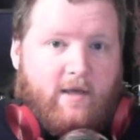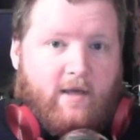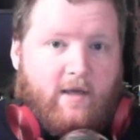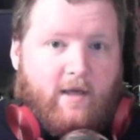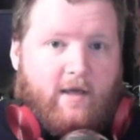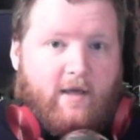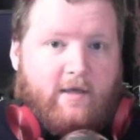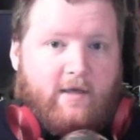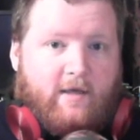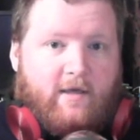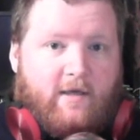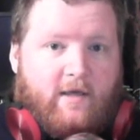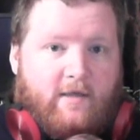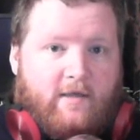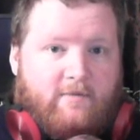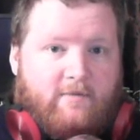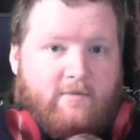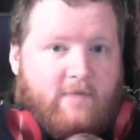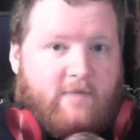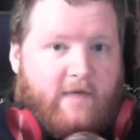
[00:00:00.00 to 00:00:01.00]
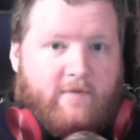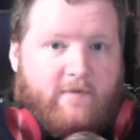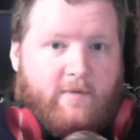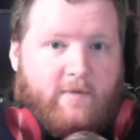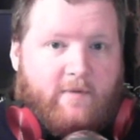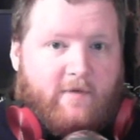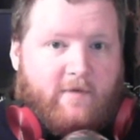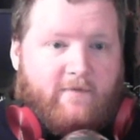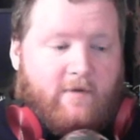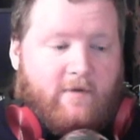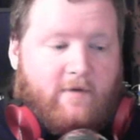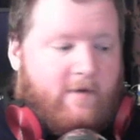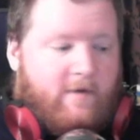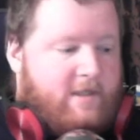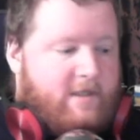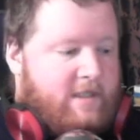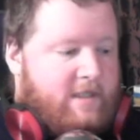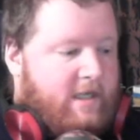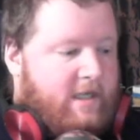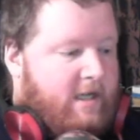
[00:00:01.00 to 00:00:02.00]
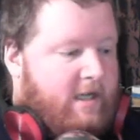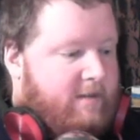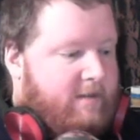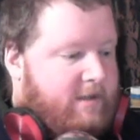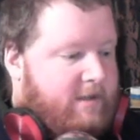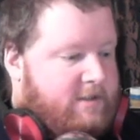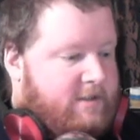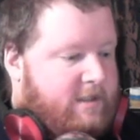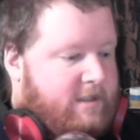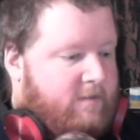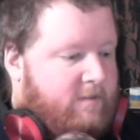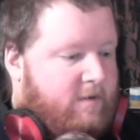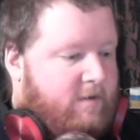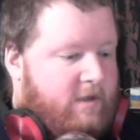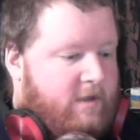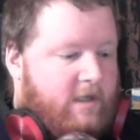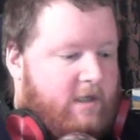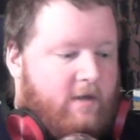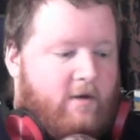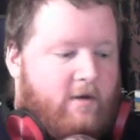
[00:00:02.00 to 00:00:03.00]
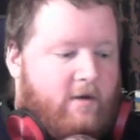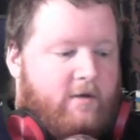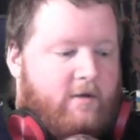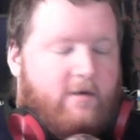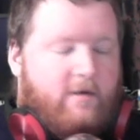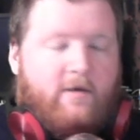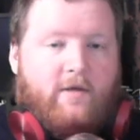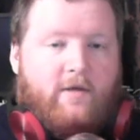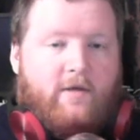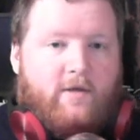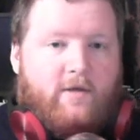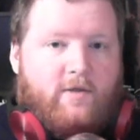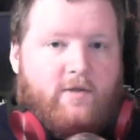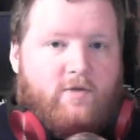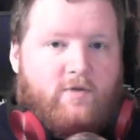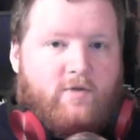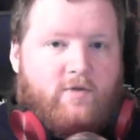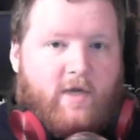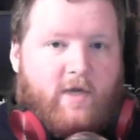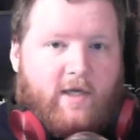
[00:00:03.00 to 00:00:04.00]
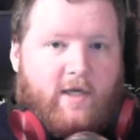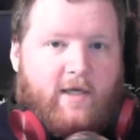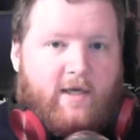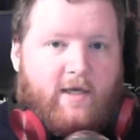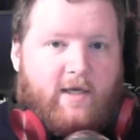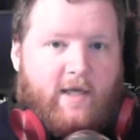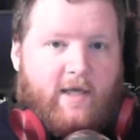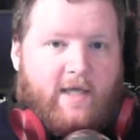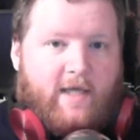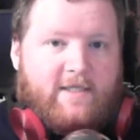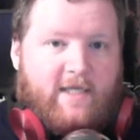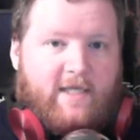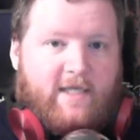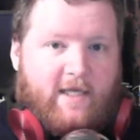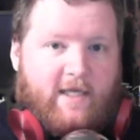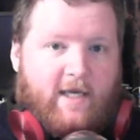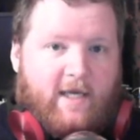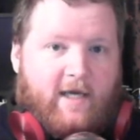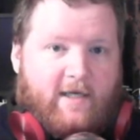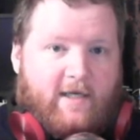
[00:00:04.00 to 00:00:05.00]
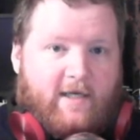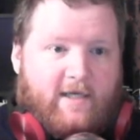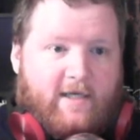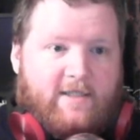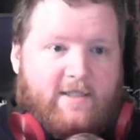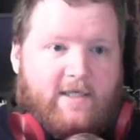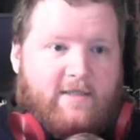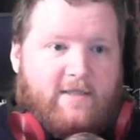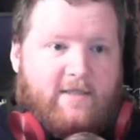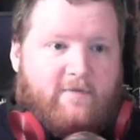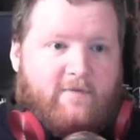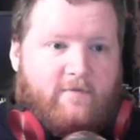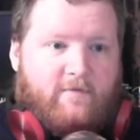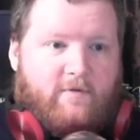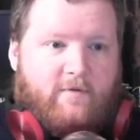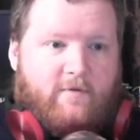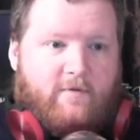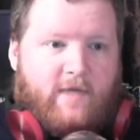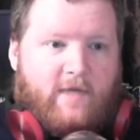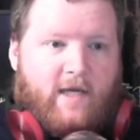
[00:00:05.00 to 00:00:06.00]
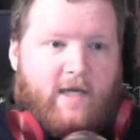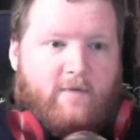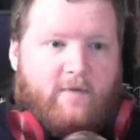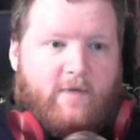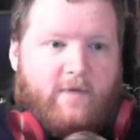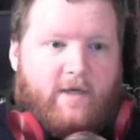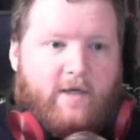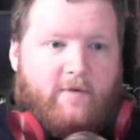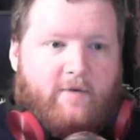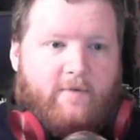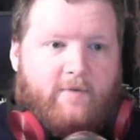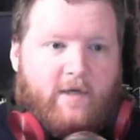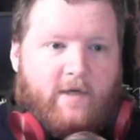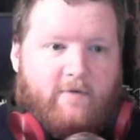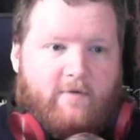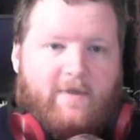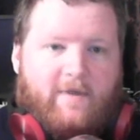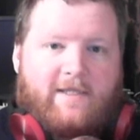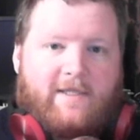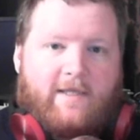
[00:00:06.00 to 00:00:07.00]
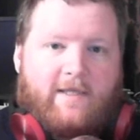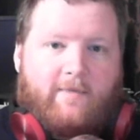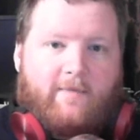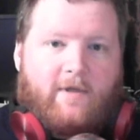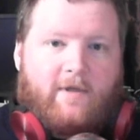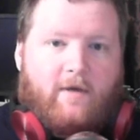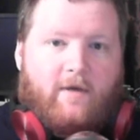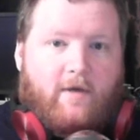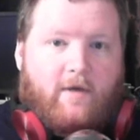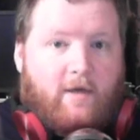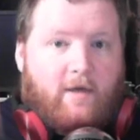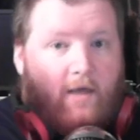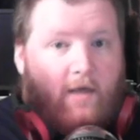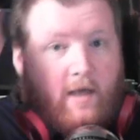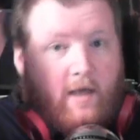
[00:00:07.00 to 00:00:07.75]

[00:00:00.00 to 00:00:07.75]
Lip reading: and have it work flawlessly. I'm actually working on trying to get SD card access through the Arduino and a real-time clock.